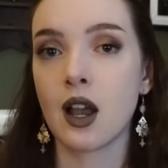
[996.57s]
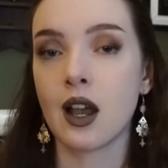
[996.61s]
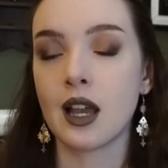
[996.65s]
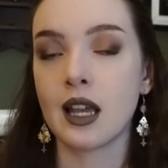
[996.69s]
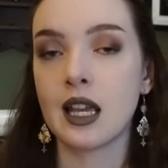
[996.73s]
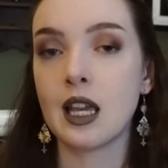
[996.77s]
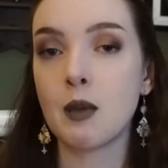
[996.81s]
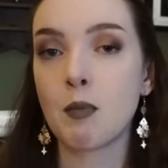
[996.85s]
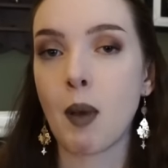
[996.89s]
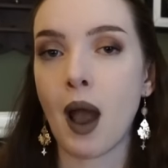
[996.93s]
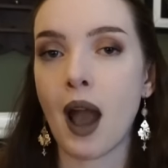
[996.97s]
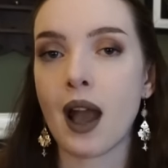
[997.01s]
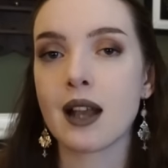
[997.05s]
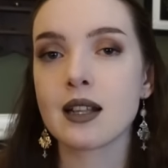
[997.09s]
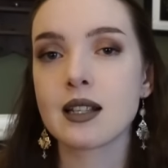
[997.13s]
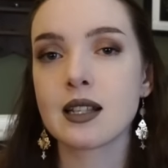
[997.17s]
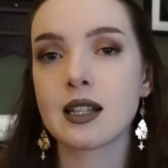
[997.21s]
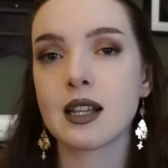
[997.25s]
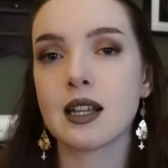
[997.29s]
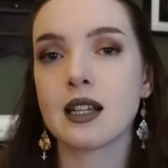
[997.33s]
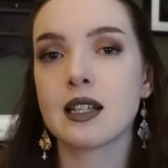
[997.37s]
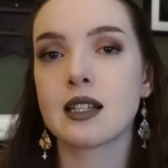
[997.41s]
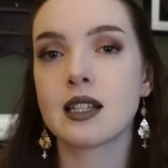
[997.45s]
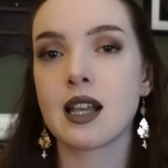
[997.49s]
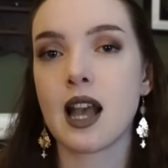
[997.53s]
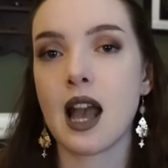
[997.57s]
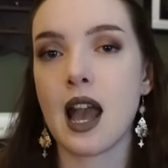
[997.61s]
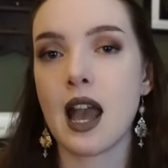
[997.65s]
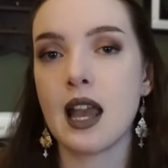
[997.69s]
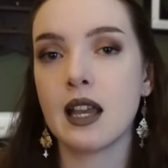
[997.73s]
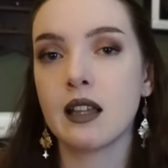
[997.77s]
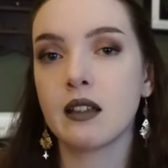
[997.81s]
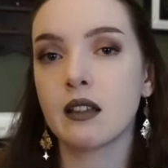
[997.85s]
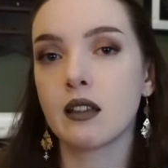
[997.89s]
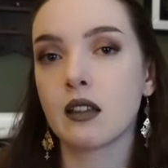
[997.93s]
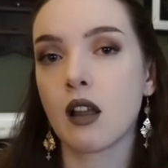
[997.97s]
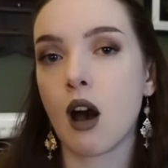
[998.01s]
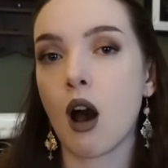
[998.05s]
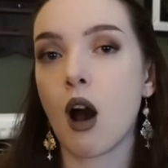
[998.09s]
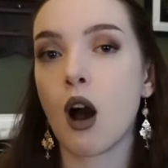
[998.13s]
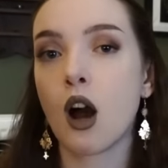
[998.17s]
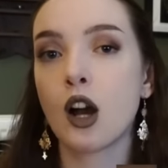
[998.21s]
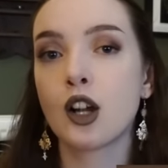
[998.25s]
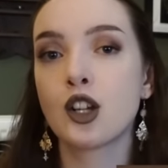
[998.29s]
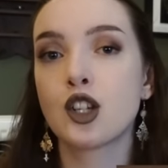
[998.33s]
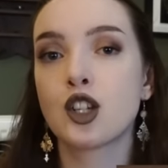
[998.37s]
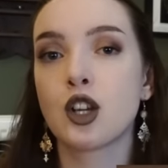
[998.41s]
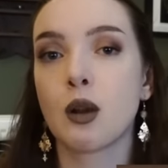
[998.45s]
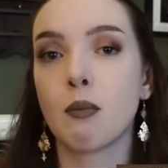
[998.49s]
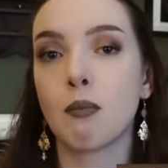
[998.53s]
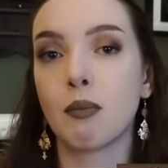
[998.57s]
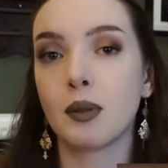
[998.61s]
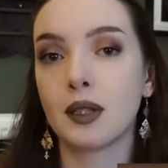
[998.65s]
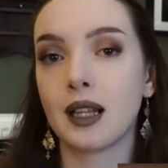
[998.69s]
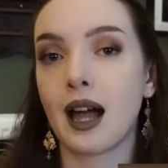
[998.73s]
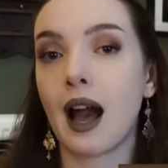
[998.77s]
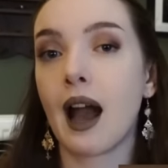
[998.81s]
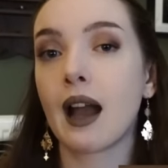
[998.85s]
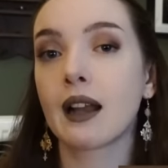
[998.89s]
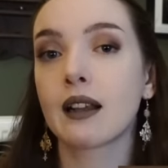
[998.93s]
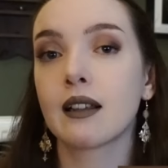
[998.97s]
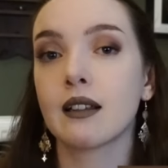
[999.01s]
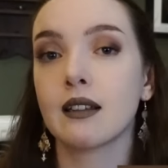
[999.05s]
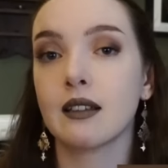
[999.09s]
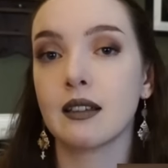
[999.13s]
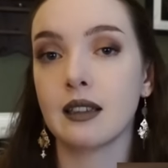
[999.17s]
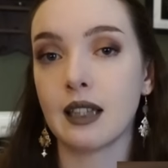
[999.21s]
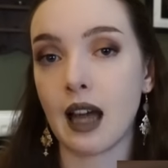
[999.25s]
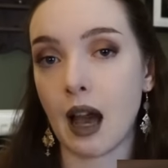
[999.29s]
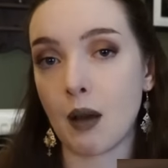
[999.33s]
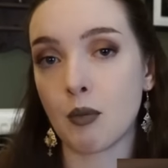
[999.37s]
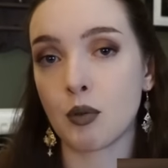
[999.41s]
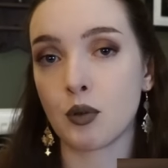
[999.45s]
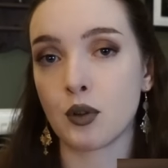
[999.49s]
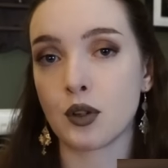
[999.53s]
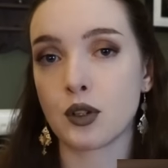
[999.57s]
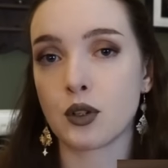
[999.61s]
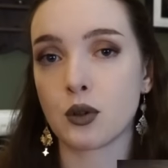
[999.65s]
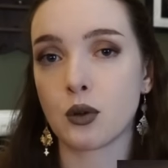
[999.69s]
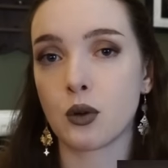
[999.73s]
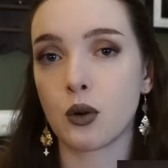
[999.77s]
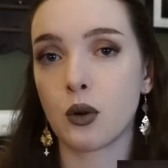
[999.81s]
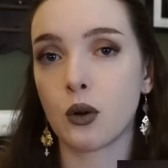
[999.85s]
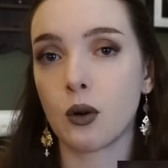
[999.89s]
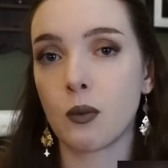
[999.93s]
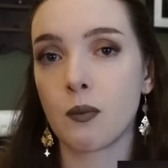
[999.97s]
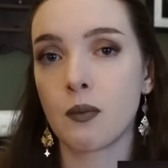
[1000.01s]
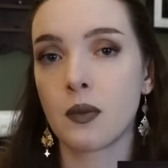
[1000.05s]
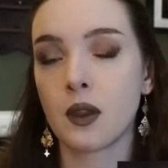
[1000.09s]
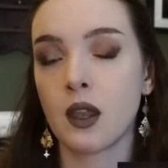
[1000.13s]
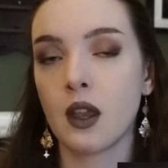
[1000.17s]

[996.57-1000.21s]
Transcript: He passes a large black Labrador.